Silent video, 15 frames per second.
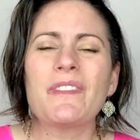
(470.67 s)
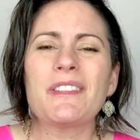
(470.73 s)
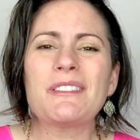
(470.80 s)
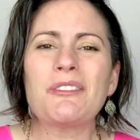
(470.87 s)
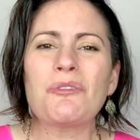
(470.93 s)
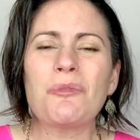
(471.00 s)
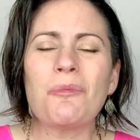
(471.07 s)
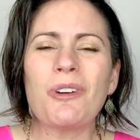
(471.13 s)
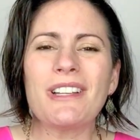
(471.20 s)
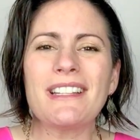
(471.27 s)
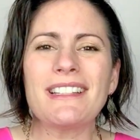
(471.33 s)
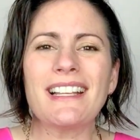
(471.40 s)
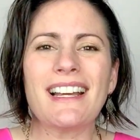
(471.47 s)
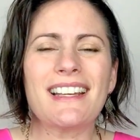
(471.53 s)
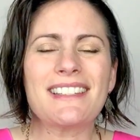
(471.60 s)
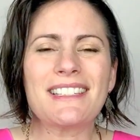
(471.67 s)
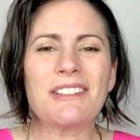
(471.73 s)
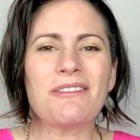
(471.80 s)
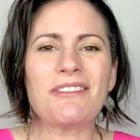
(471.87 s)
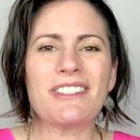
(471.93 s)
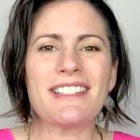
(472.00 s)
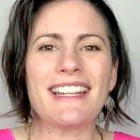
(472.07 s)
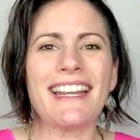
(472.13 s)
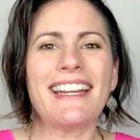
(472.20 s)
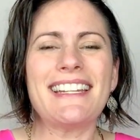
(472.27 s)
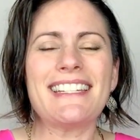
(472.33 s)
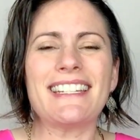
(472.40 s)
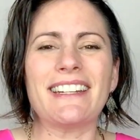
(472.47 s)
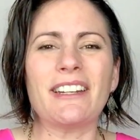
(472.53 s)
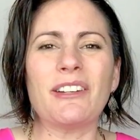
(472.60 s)
So one last
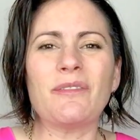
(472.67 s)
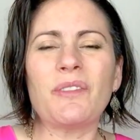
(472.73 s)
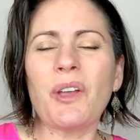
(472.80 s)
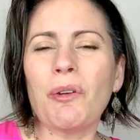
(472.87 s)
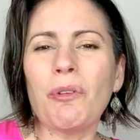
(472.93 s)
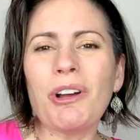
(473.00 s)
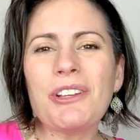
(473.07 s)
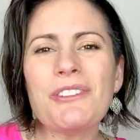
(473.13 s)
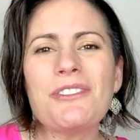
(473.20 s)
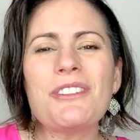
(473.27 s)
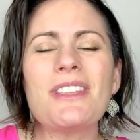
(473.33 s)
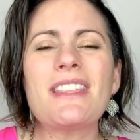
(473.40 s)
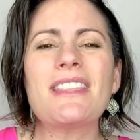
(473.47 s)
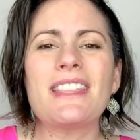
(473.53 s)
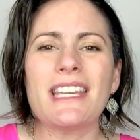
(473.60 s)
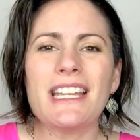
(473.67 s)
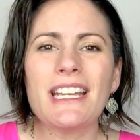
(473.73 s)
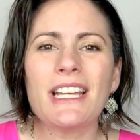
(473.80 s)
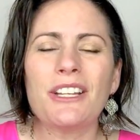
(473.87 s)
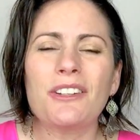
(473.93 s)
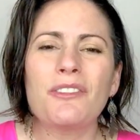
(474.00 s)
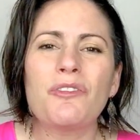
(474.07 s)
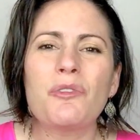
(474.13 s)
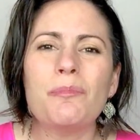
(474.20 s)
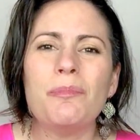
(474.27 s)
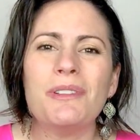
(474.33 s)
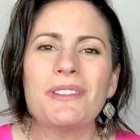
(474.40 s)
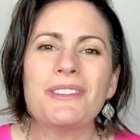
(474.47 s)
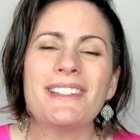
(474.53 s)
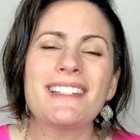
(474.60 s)
invitation. I want you to think of a
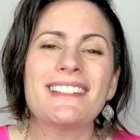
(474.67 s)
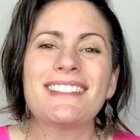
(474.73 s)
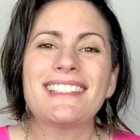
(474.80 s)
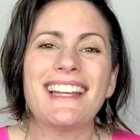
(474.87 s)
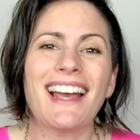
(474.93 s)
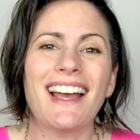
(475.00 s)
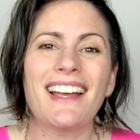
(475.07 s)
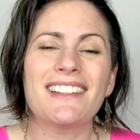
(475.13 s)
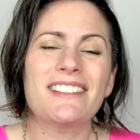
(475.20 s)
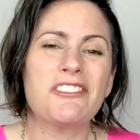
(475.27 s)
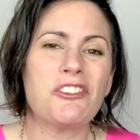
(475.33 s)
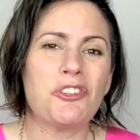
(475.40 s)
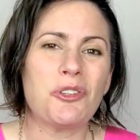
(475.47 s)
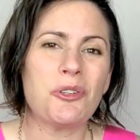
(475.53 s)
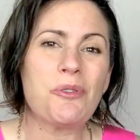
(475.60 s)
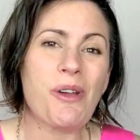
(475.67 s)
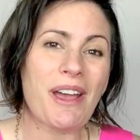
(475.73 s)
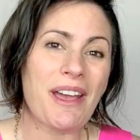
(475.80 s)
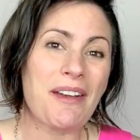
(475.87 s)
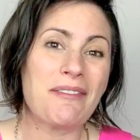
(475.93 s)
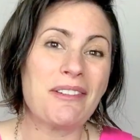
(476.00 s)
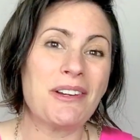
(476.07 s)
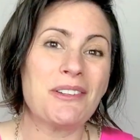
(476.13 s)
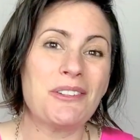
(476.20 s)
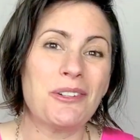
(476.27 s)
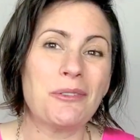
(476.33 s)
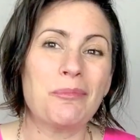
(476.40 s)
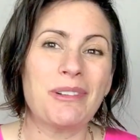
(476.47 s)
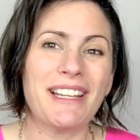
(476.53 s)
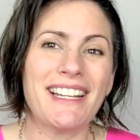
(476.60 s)
business task you have on your
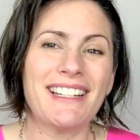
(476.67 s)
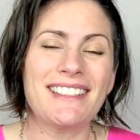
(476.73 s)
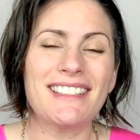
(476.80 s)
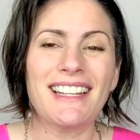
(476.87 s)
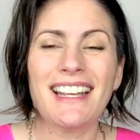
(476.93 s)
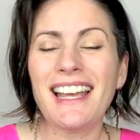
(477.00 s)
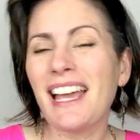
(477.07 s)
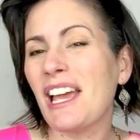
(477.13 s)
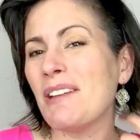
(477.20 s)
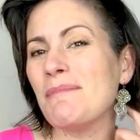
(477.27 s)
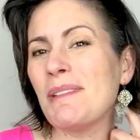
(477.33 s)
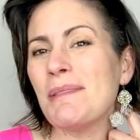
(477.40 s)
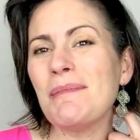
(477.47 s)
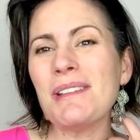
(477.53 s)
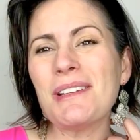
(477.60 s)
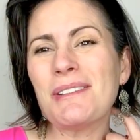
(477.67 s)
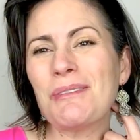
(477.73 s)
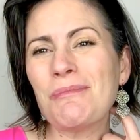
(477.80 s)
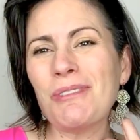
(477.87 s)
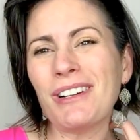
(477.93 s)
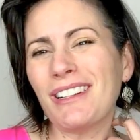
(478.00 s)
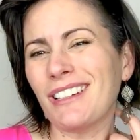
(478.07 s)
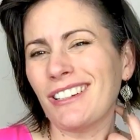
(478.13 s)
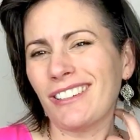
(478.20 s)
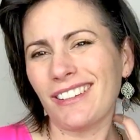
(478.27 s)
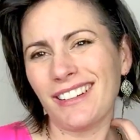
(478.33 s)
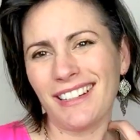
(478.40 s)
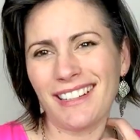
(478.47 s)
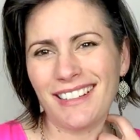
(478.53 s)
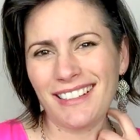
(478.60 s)
plate. And maybe it's one you're
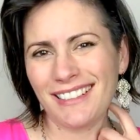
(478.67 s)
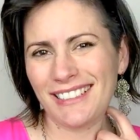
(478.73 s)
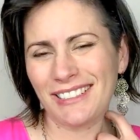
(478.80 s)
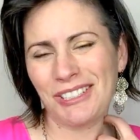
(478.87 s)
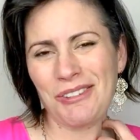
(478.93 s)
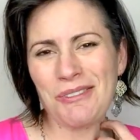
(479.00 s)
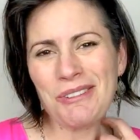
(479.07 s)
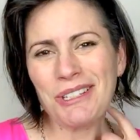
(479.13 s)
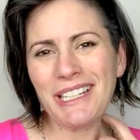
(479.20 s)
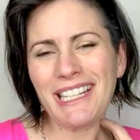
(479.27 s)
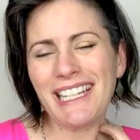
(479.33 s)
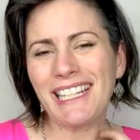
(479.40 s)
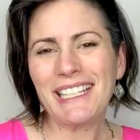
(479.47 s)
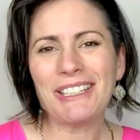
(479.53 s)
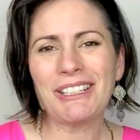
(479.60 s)
not totally